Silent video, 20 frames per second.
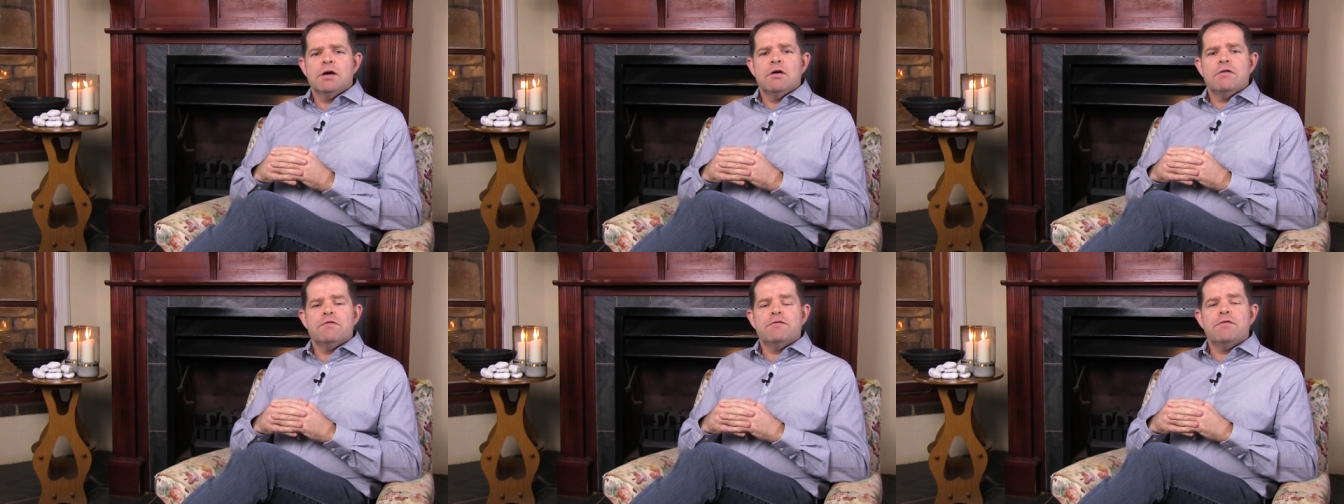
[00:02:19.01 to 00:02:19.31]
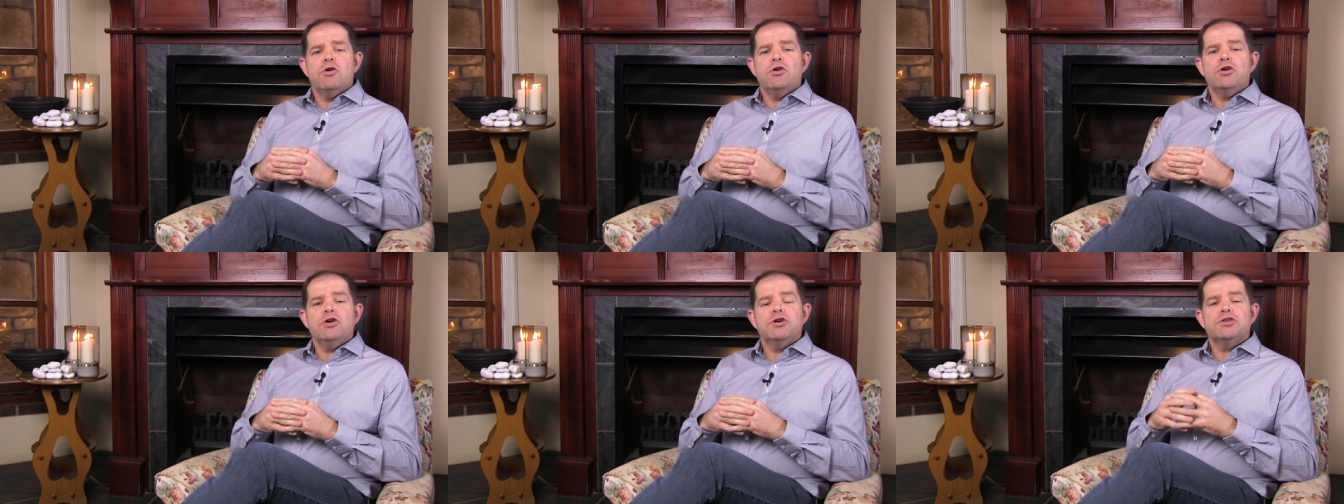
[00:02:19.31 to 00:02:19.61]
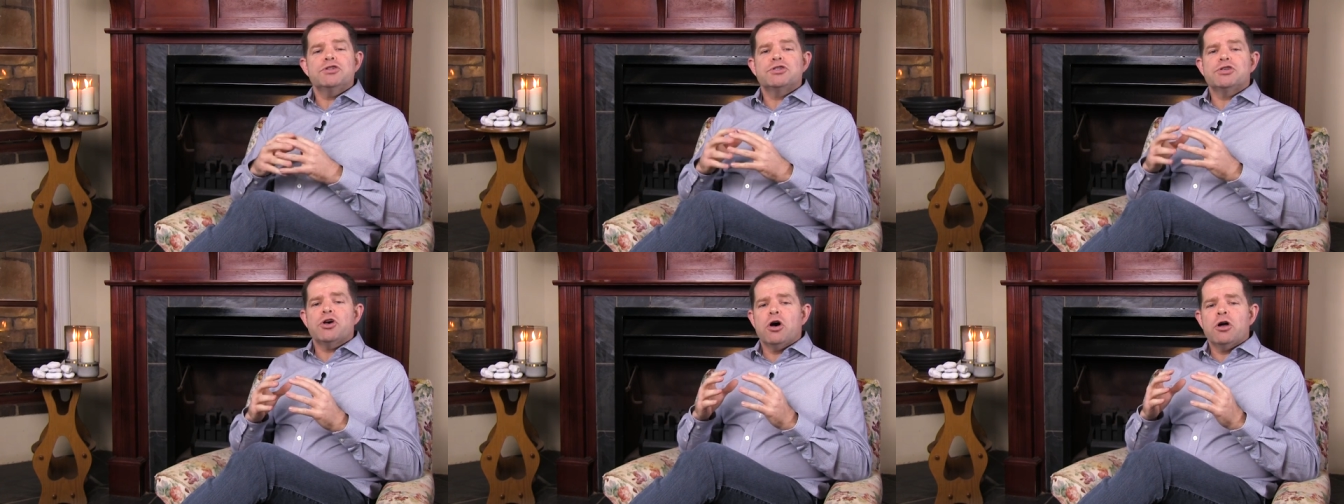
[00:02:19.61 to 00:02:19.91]

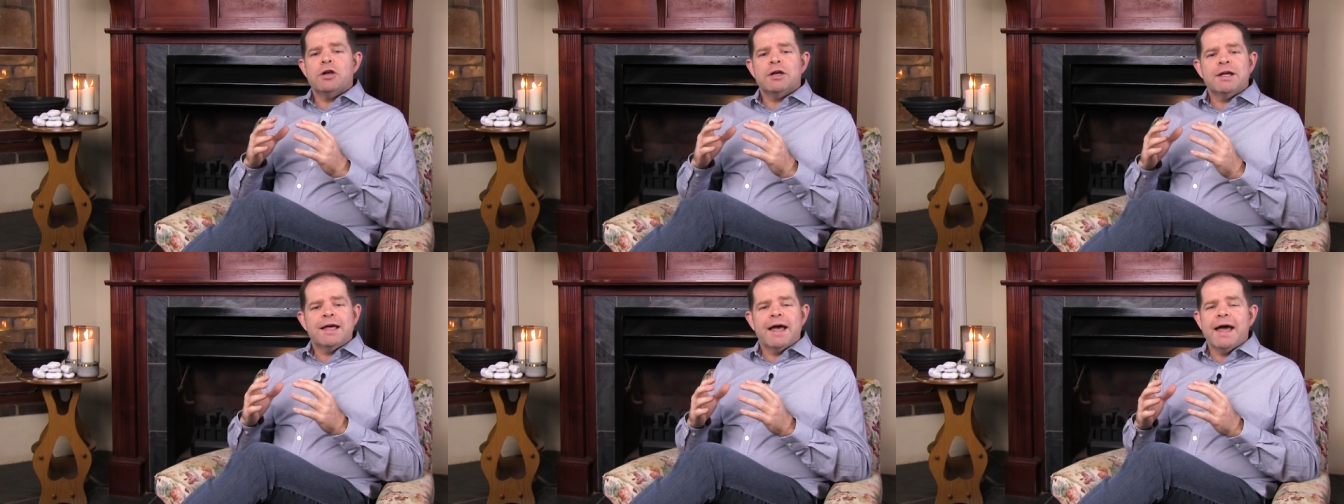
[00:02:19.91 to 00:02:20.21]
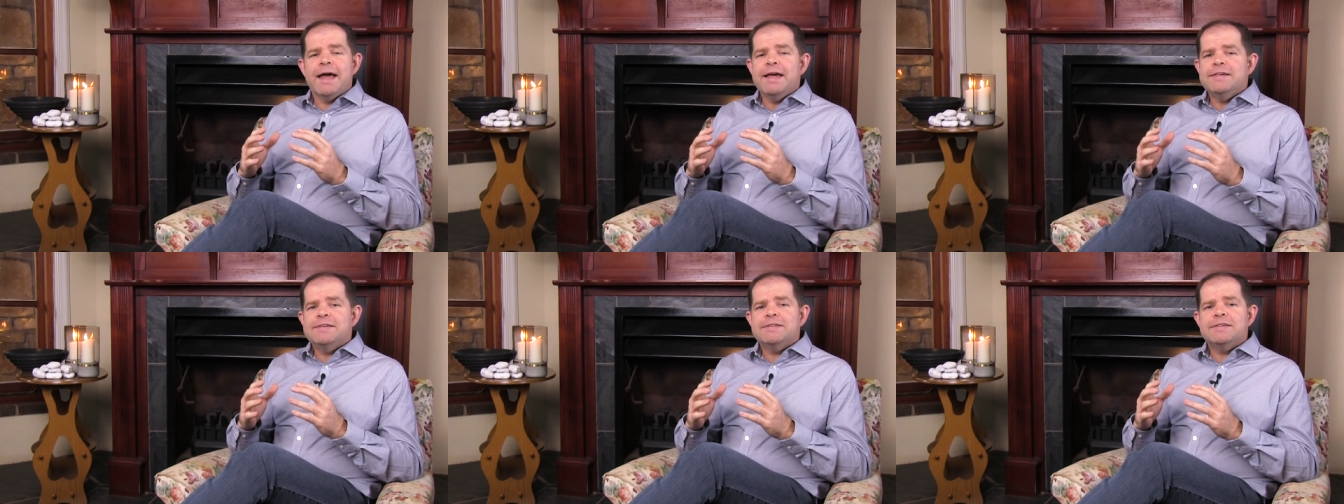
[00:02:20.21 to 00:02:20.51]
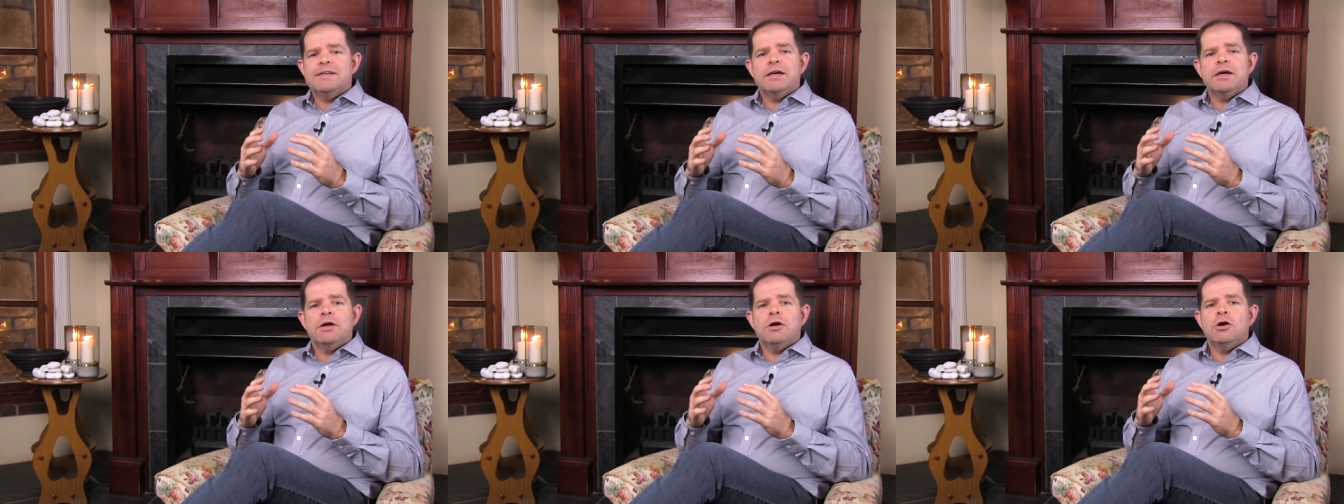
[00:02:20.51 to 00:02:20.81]
focus on
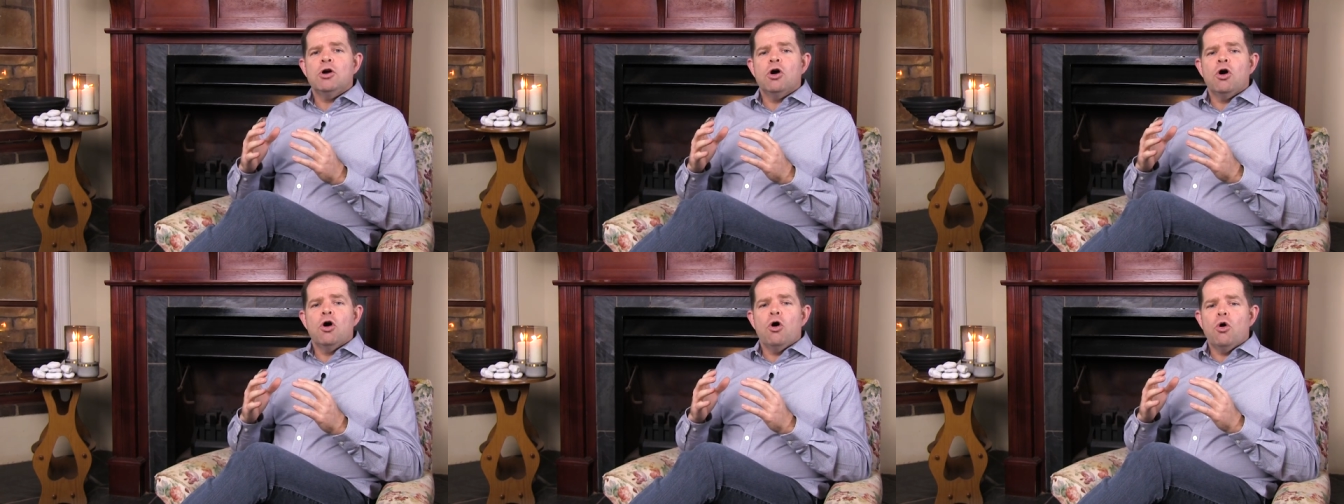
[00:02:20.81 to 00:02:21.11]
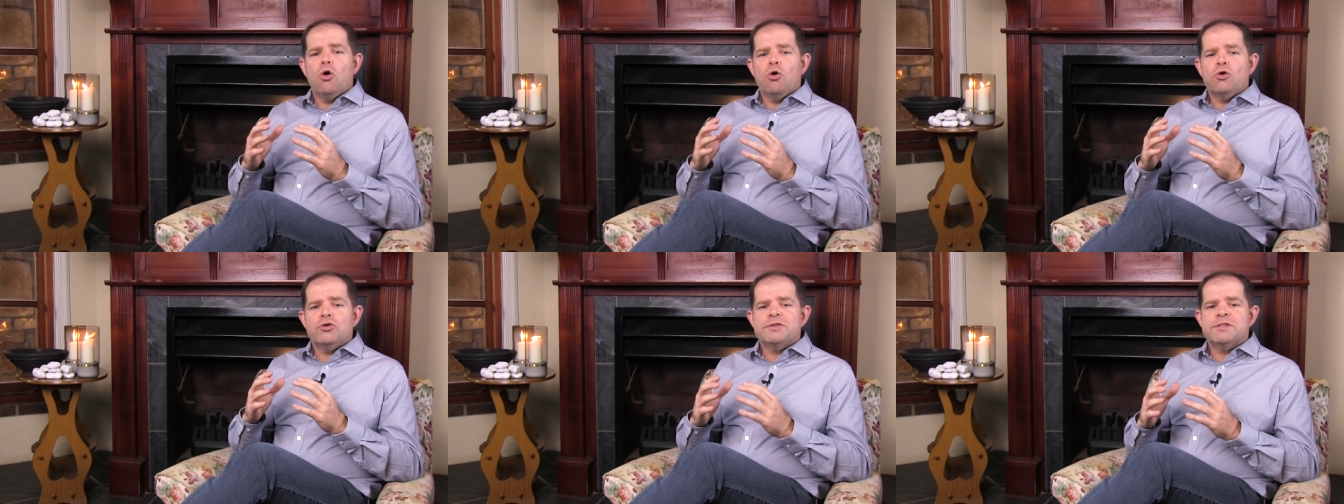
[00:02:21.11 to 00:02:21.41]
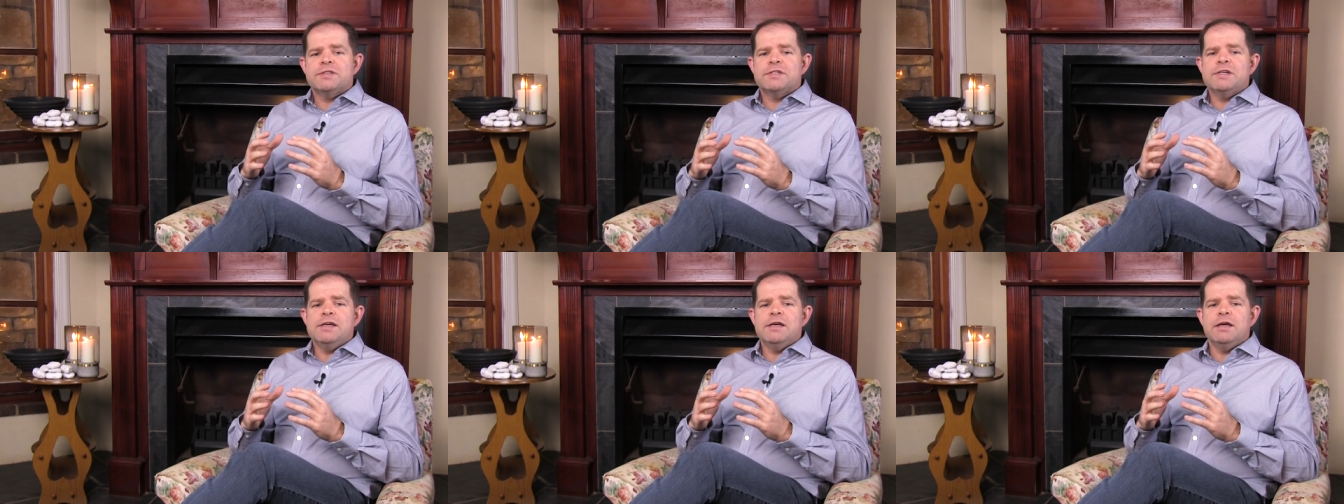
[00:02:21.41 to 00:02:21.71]
gazing or
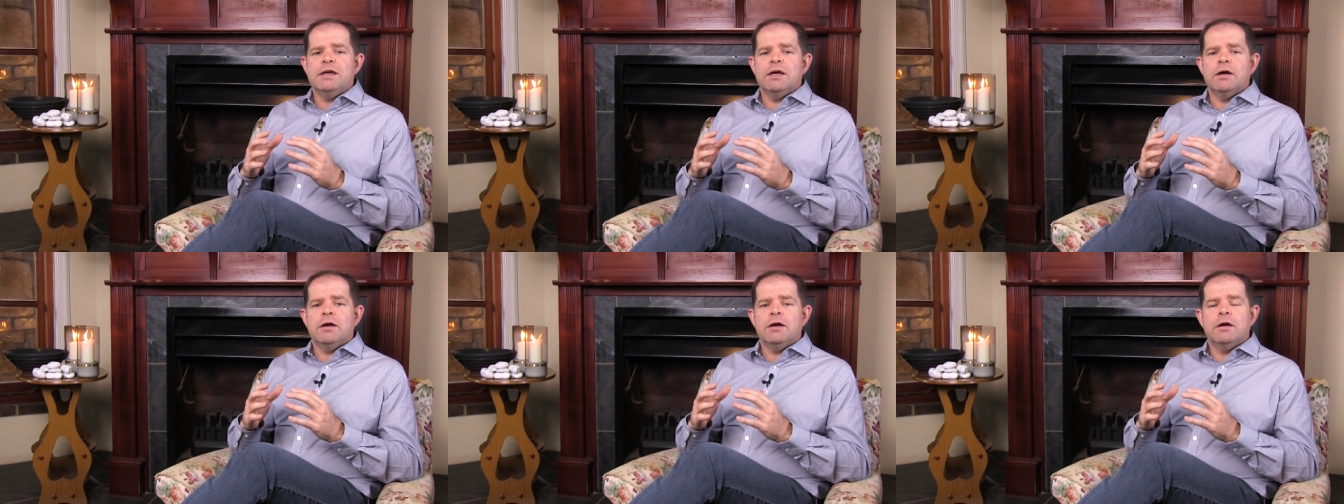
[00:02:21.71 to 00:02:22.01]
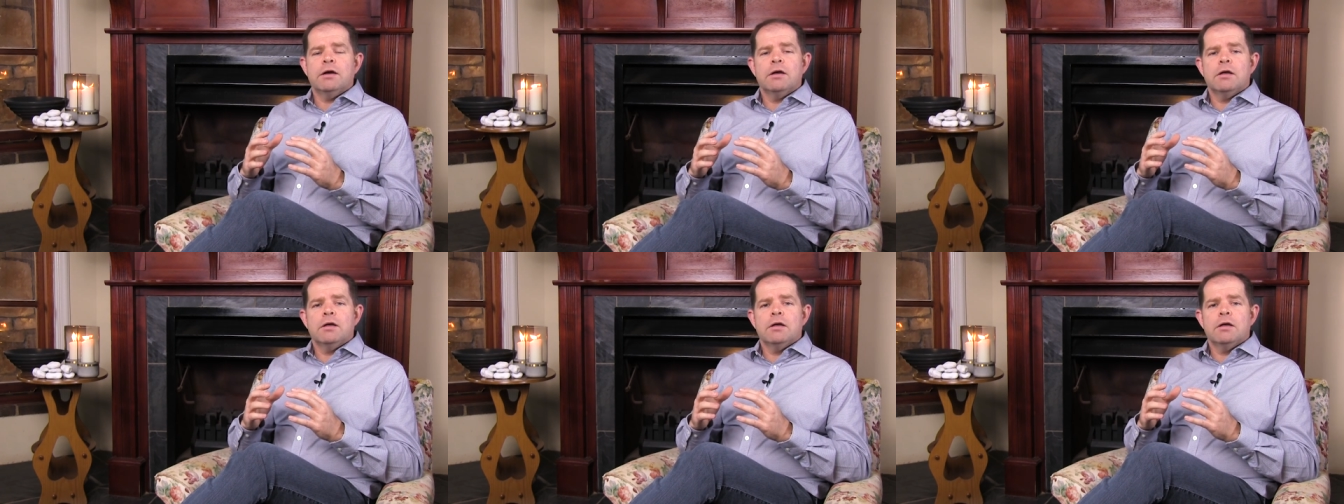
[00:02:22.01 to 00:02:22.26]
seeing